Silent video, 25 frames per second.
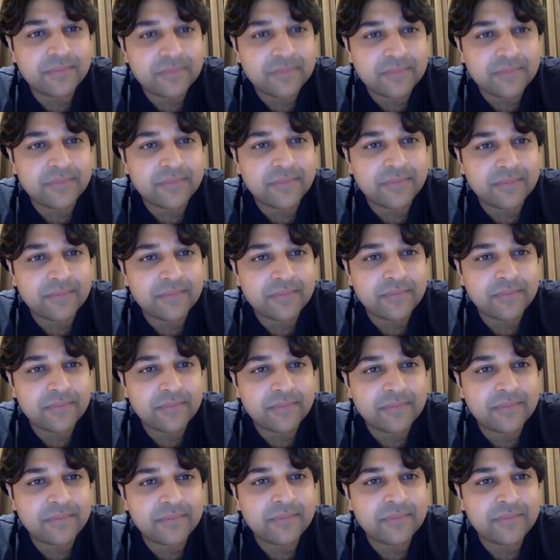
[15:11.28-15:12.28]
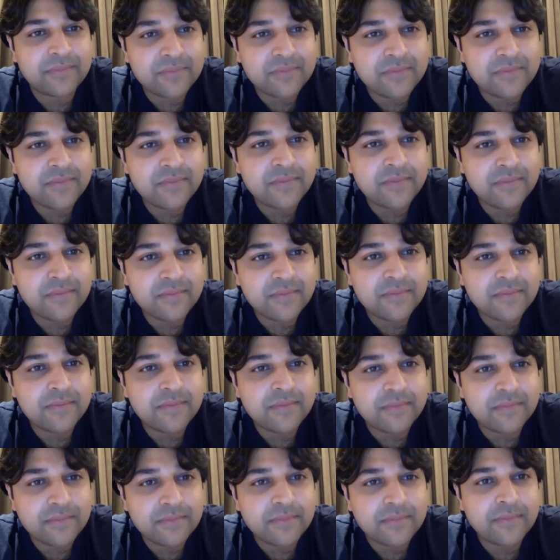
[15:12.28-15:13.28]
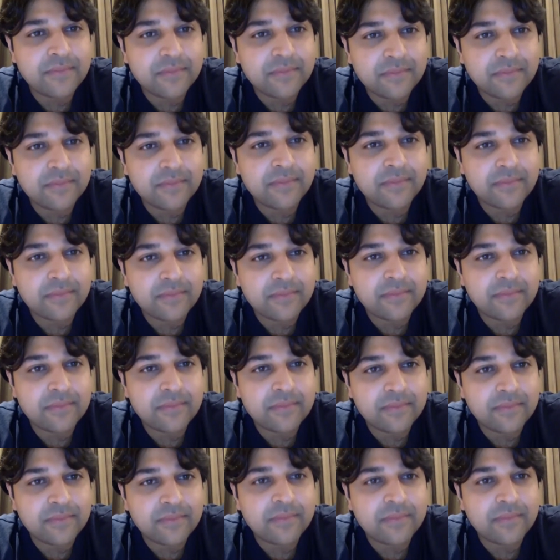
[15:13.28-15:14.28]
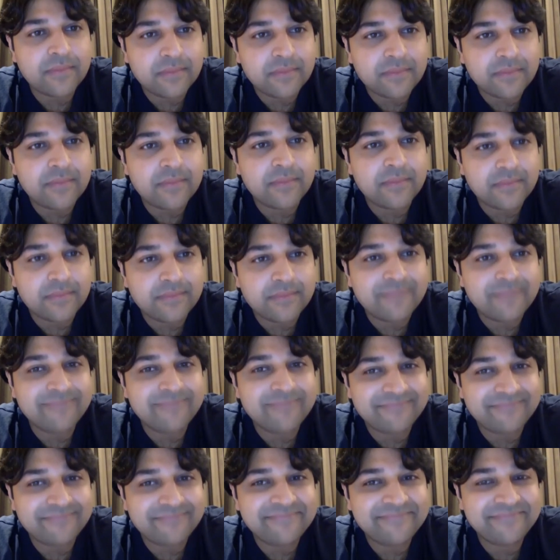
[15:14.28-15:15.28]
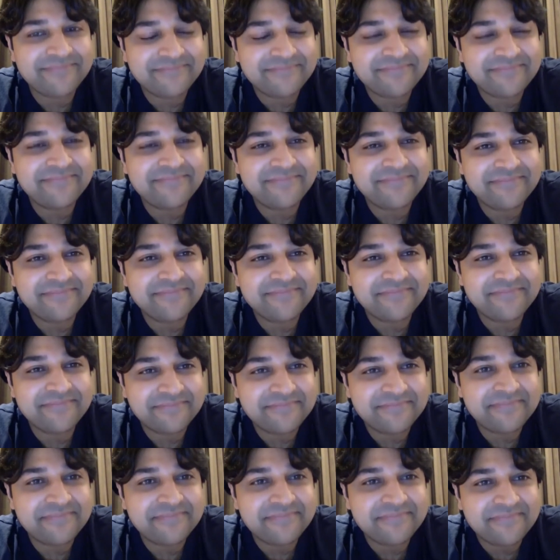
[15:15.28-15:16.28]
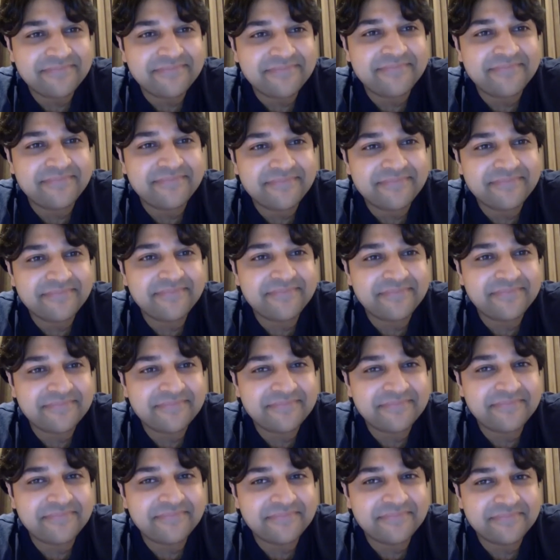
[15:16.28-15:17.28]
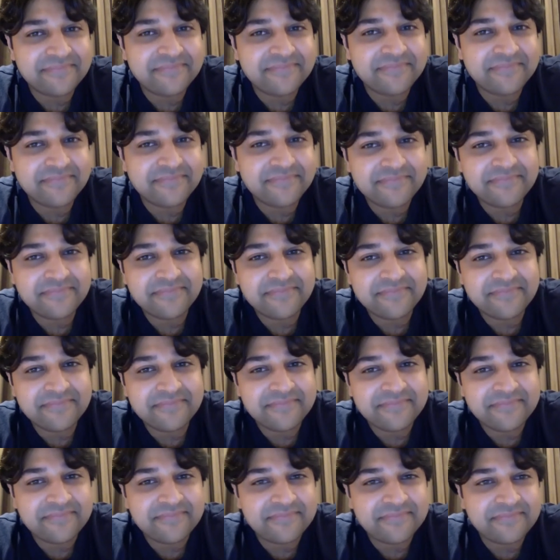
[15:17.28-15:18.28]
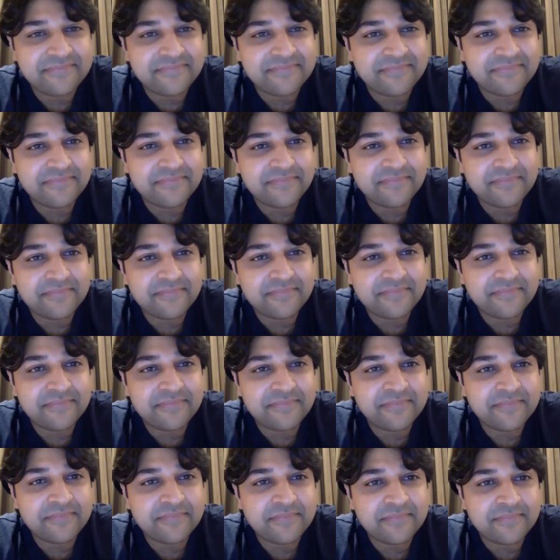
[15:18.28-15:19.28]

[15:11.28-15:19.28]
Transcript: The person shown says nothing.